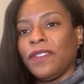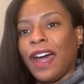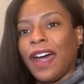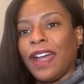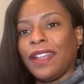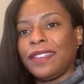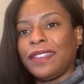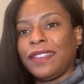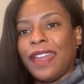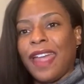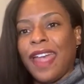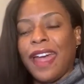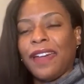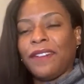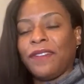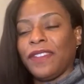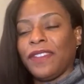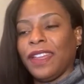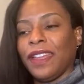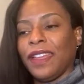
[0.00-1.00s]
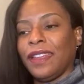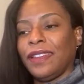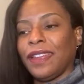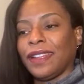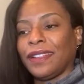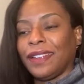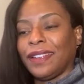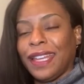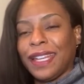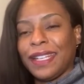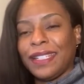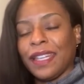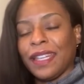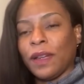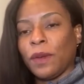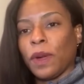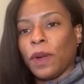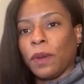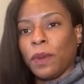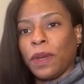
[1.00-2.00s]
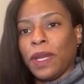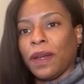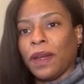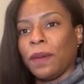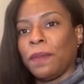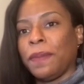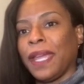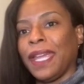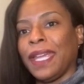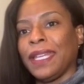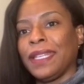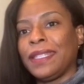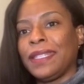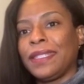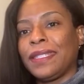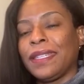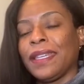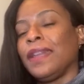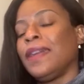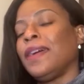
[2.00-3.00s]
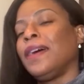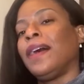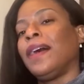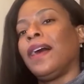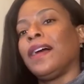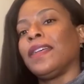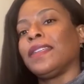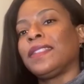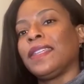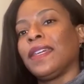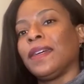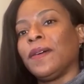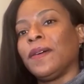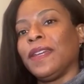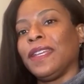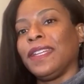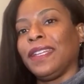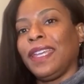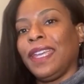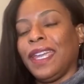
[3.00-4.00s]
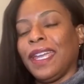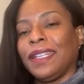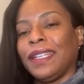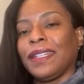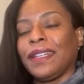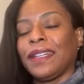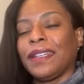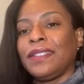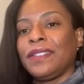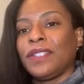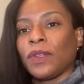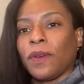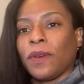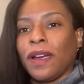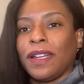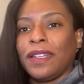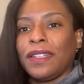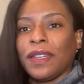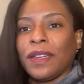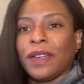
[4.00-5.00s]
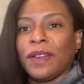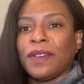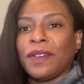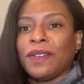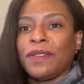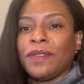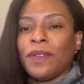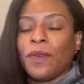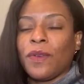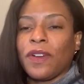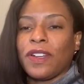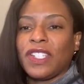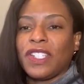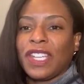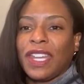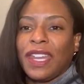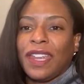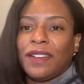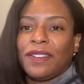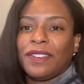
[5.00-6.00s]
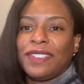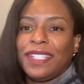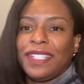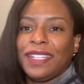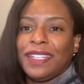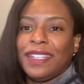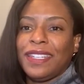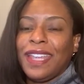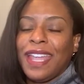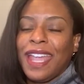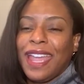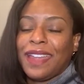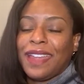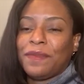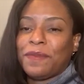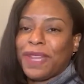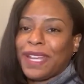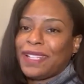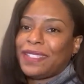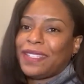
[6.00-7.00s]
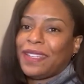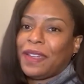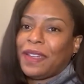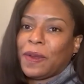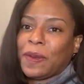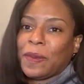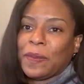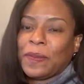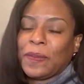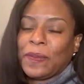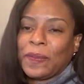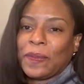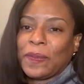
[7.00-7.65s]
We've got staff in Atlanta, where we are based, also in Canada, Toronto, Orange County, and Mexico.